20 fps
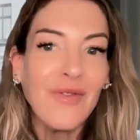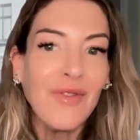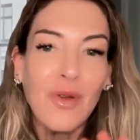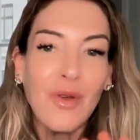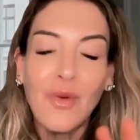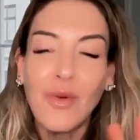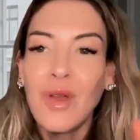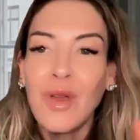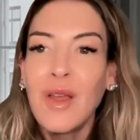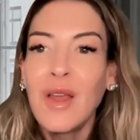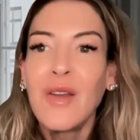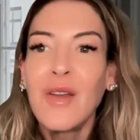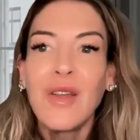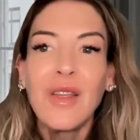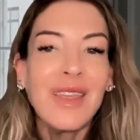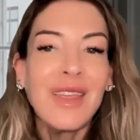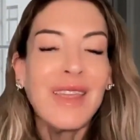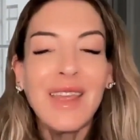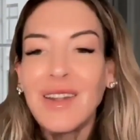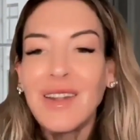If you
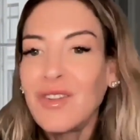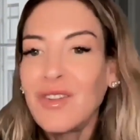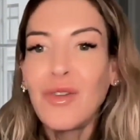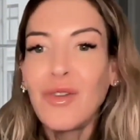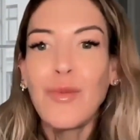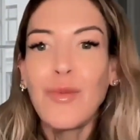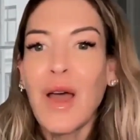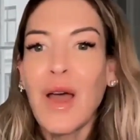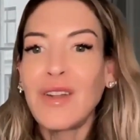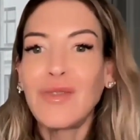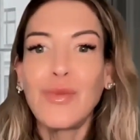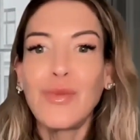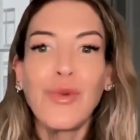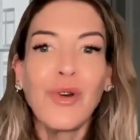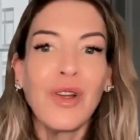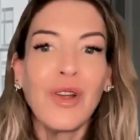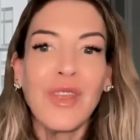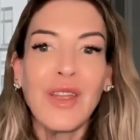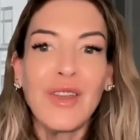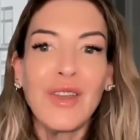eat too much
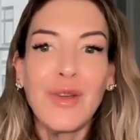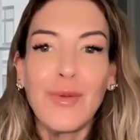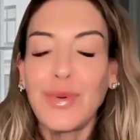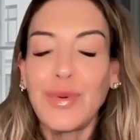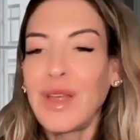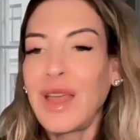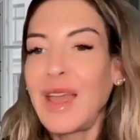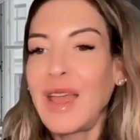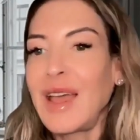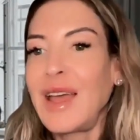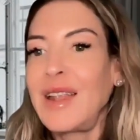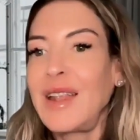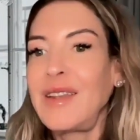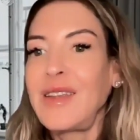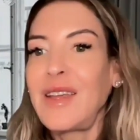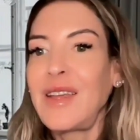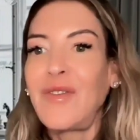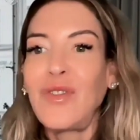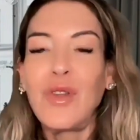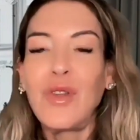more than you
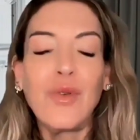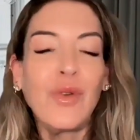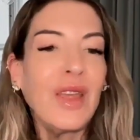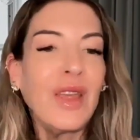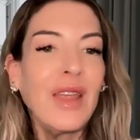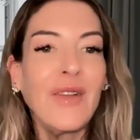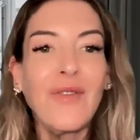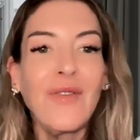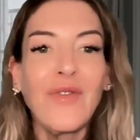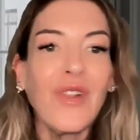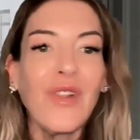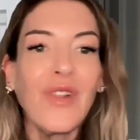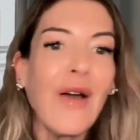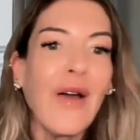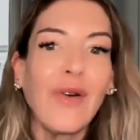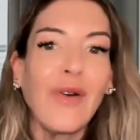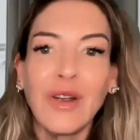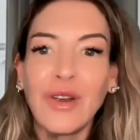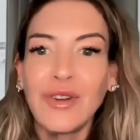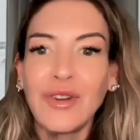planned, if you eat
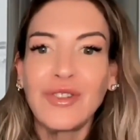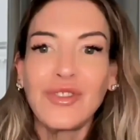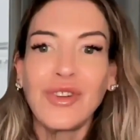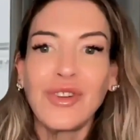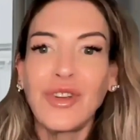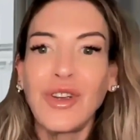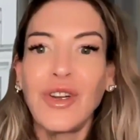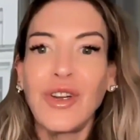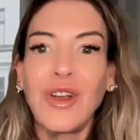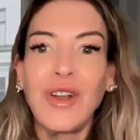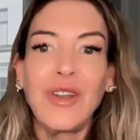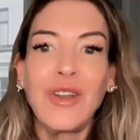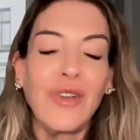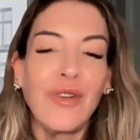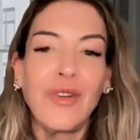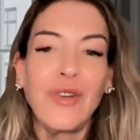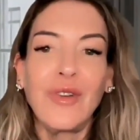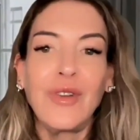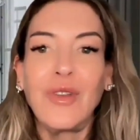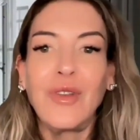flour or sugar and
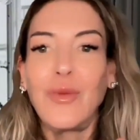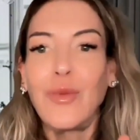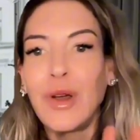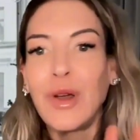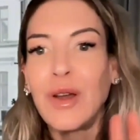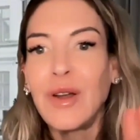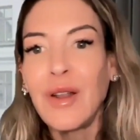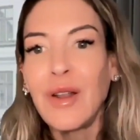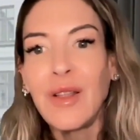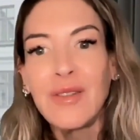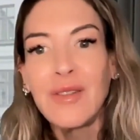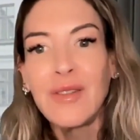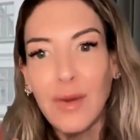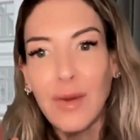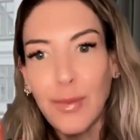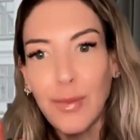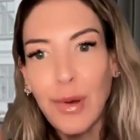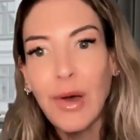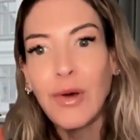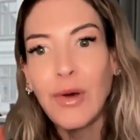you weren't
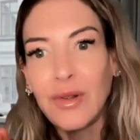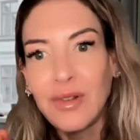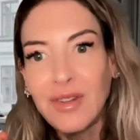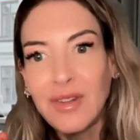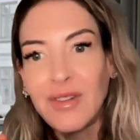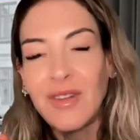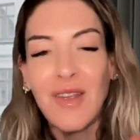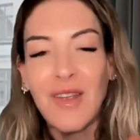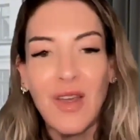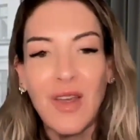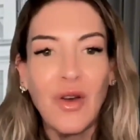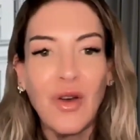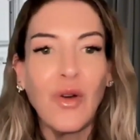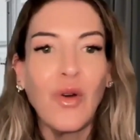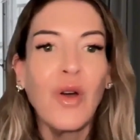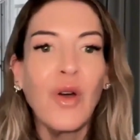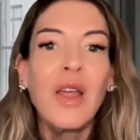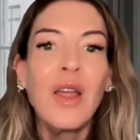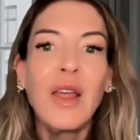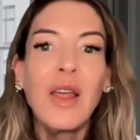supposed
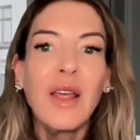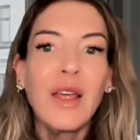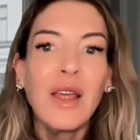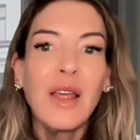to,